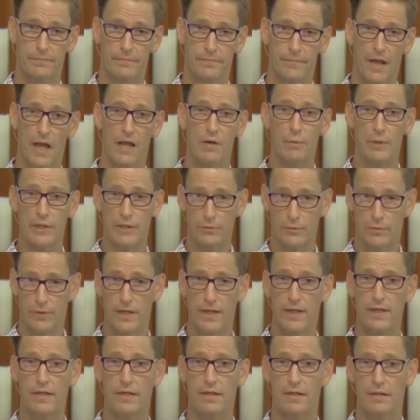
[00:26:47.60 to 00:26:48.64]
and we
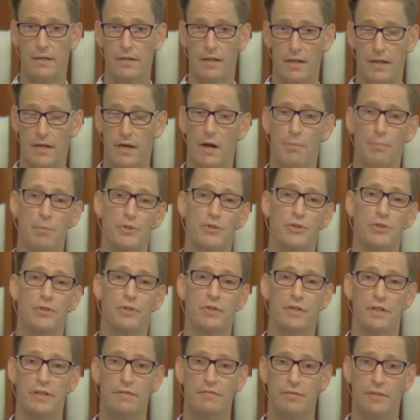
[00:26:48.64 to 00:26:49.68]
create an
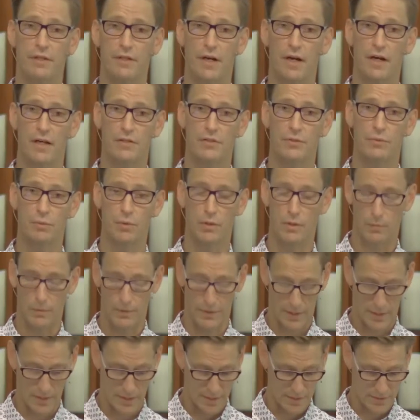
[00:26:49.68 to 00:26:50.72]
opportunity for God to work
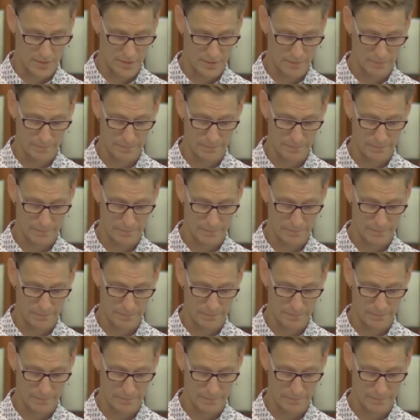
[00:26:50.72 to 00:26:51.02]
within us?